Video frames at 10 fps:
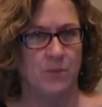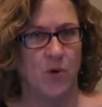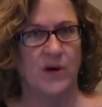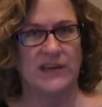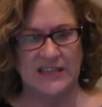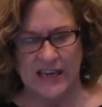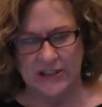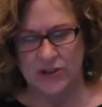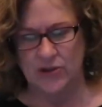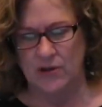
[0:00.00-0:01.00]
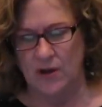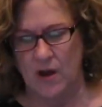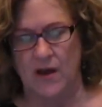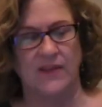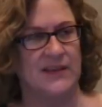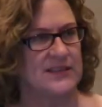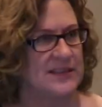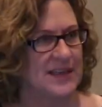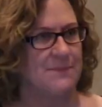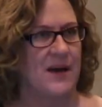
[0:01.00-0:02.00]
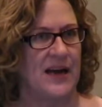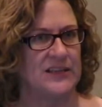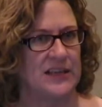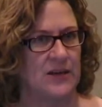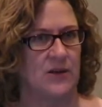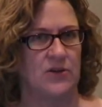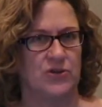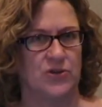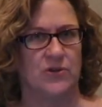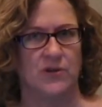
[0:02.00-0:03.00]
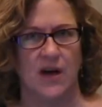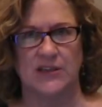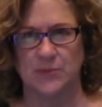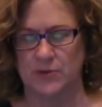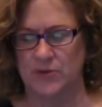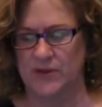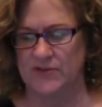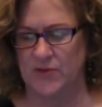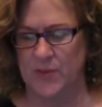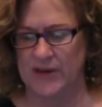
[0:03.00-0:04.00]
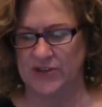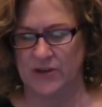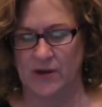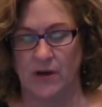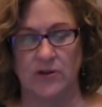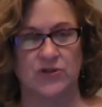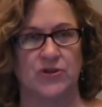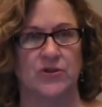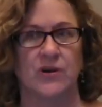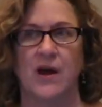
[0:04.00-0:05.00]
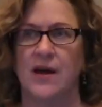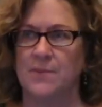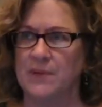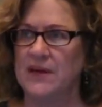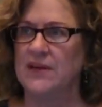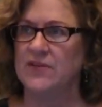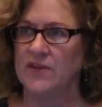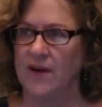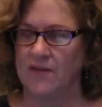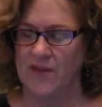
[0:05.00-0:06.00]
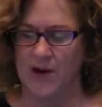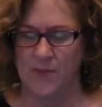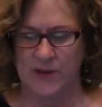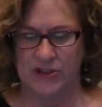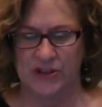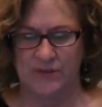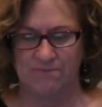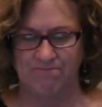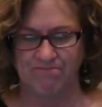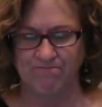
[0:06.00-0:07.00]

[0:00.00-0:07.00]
more intentional on this impacting culture, gospel transformation culture piece of their mission.